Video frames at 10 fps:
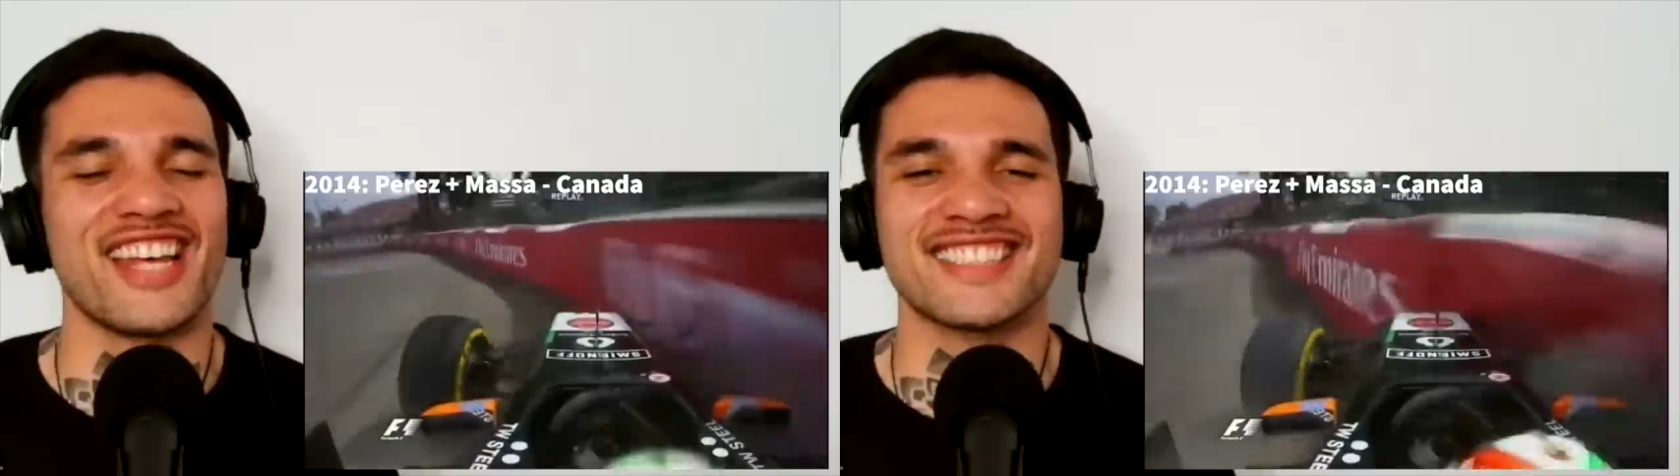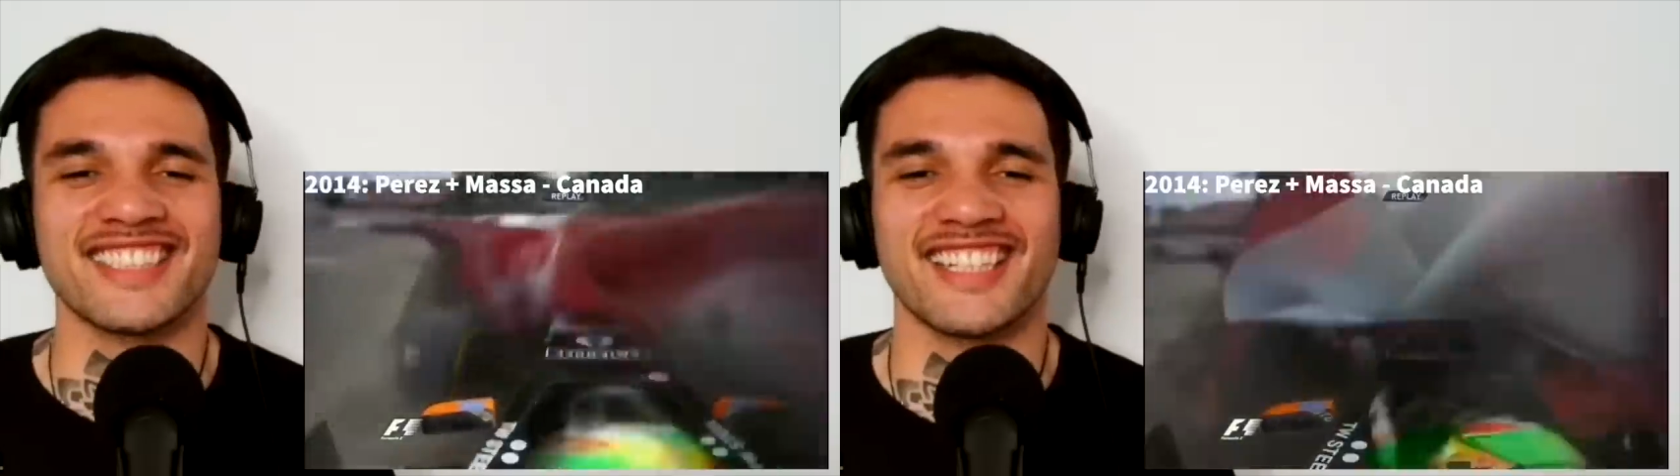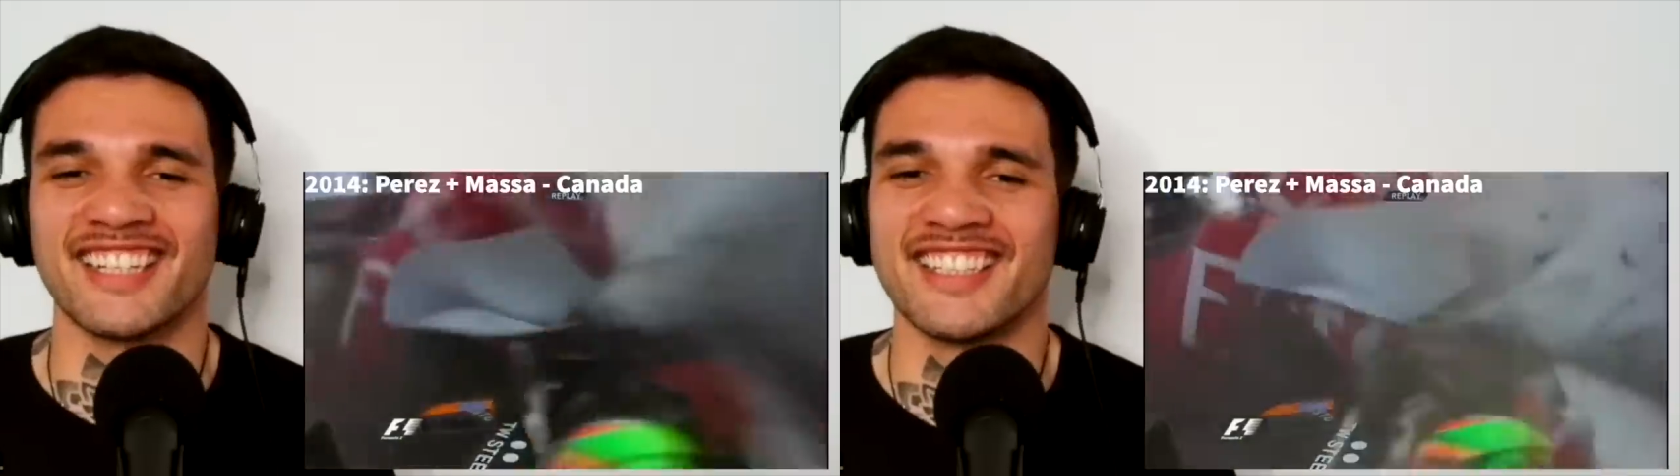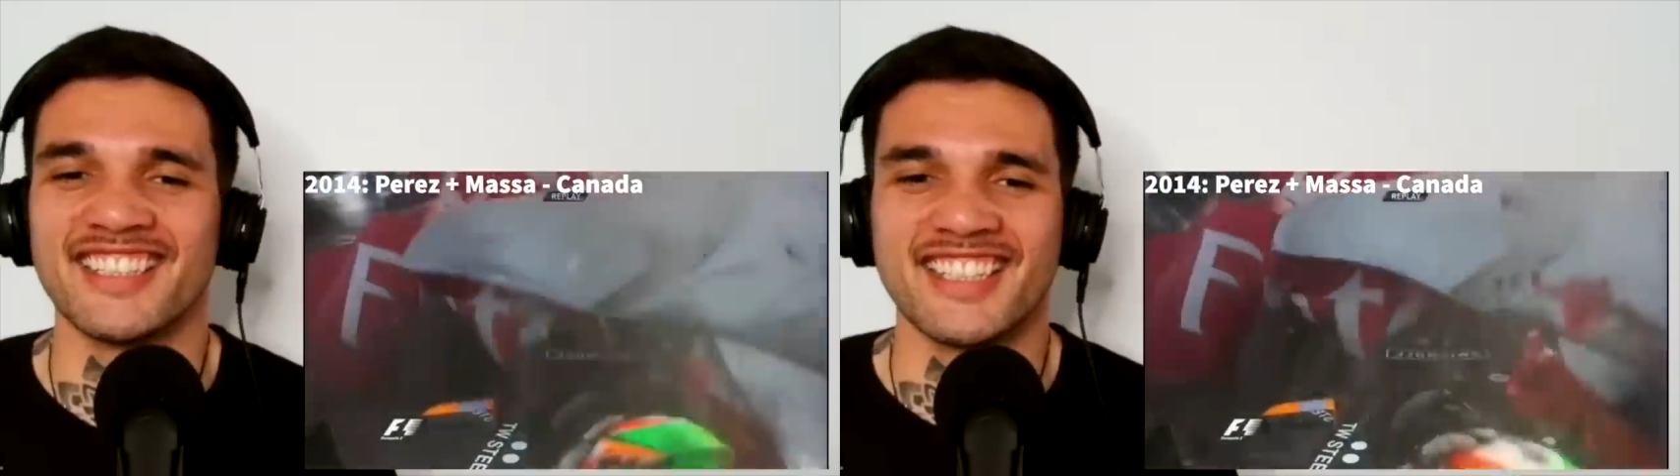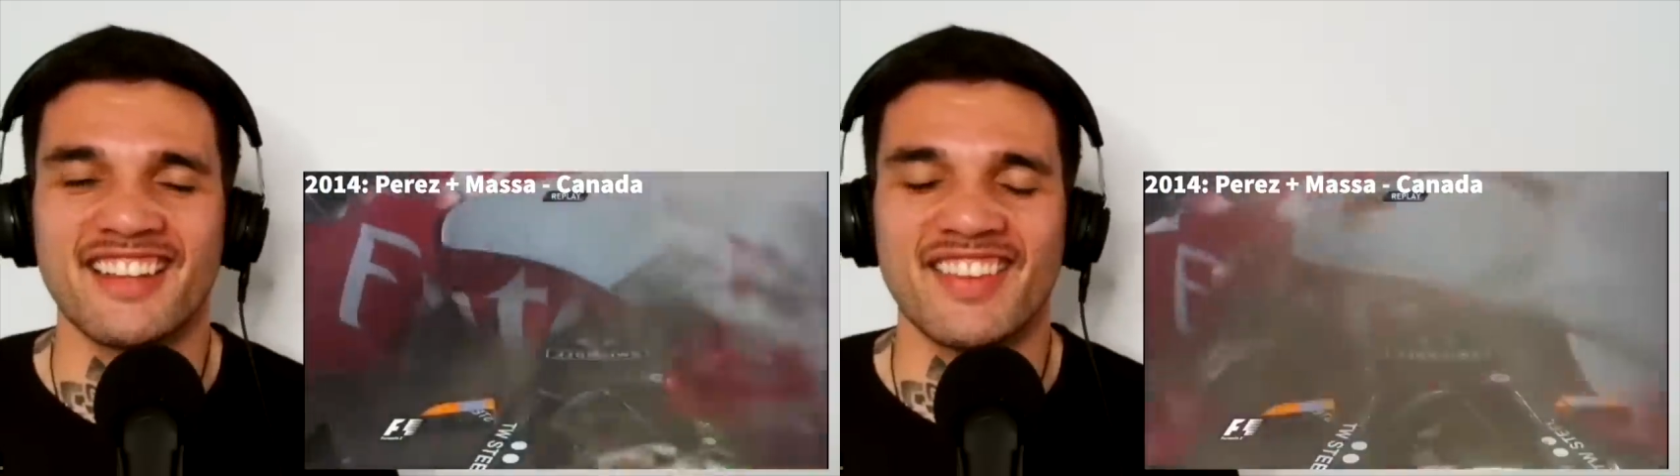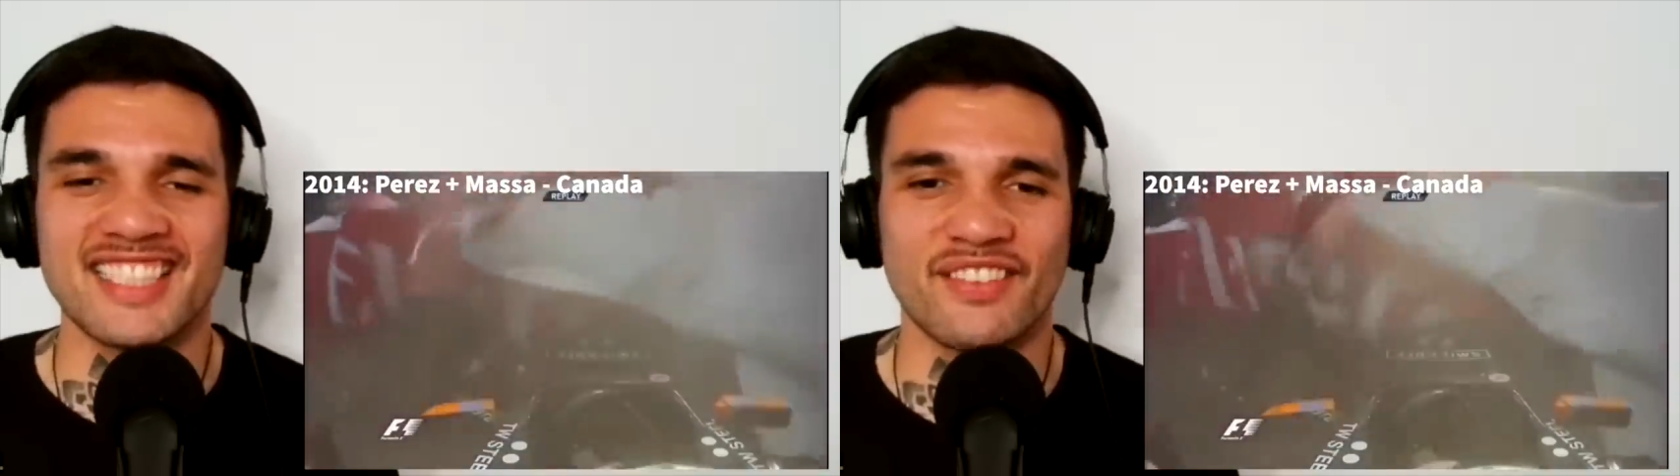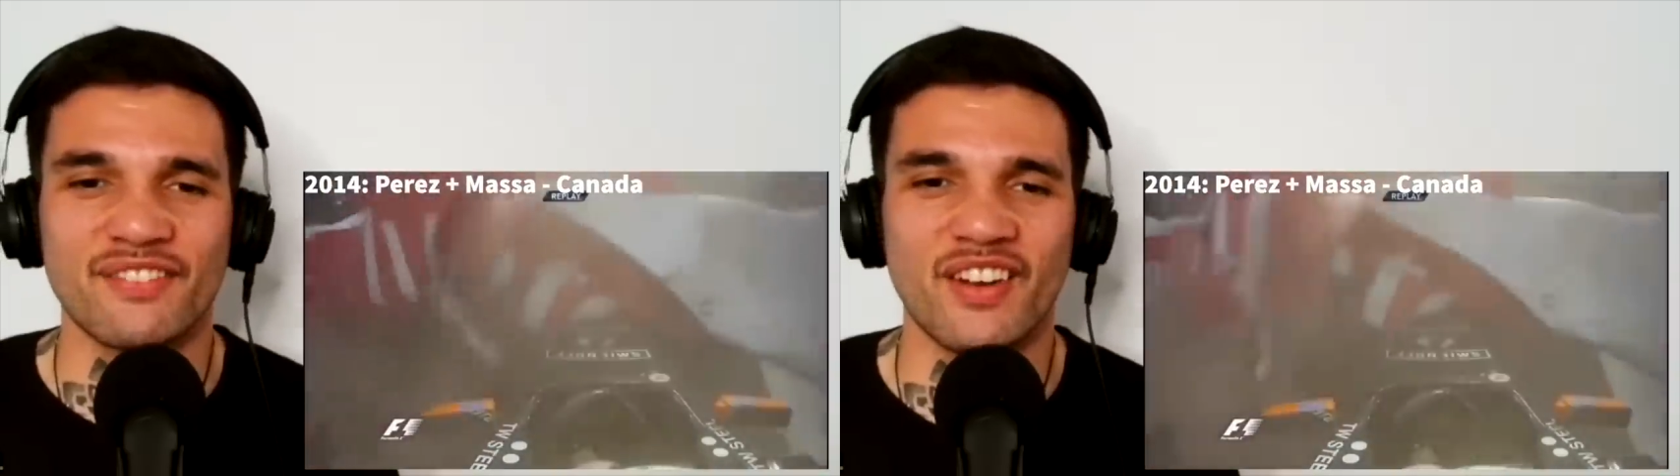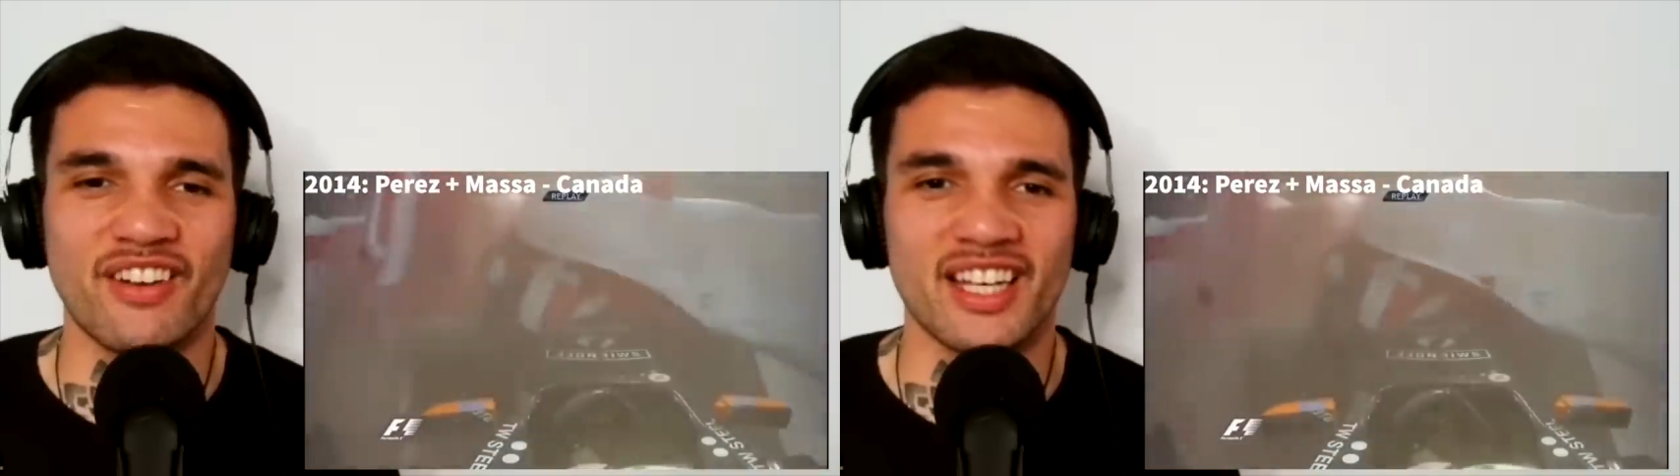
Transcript: that's a that's a very